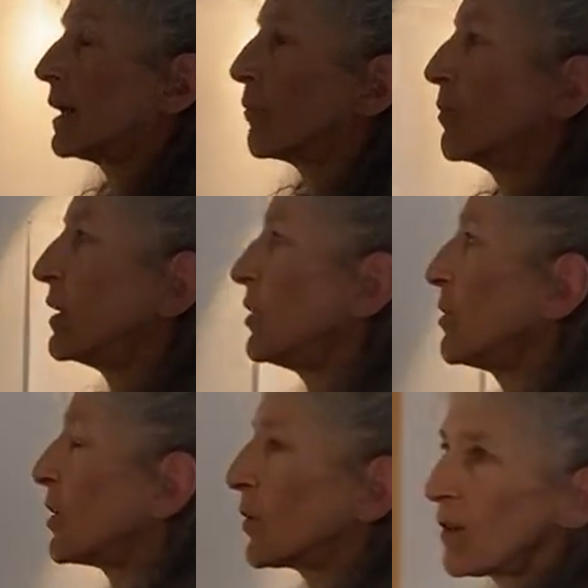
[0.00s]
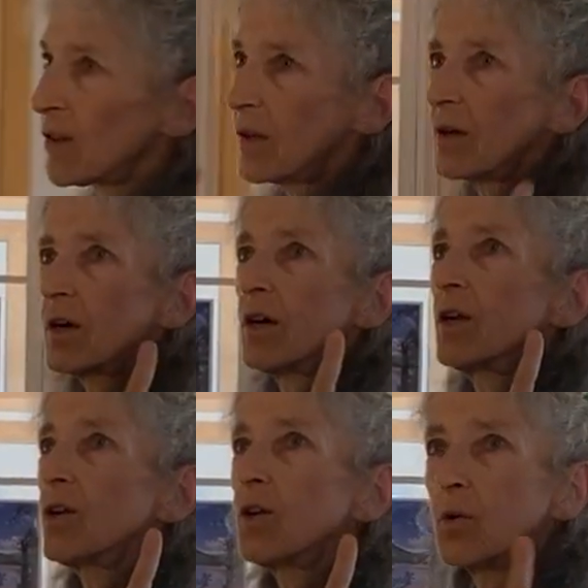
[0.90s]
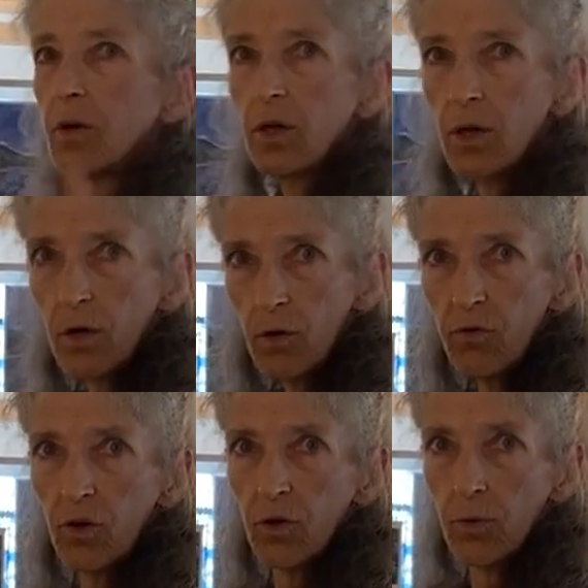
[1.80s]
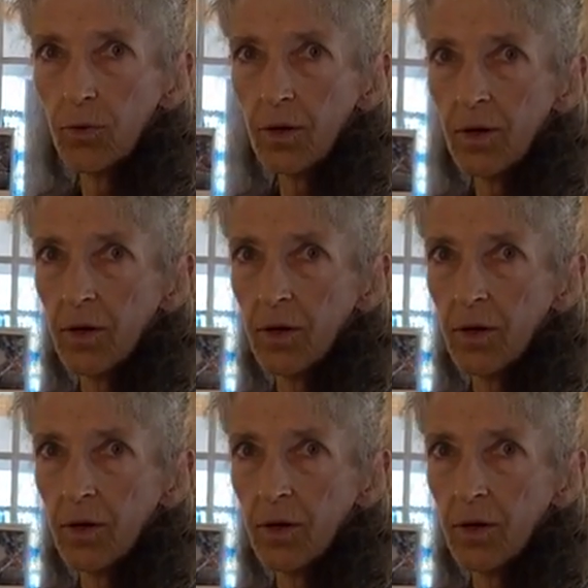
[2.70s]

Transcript: when you consider undertone and overtone,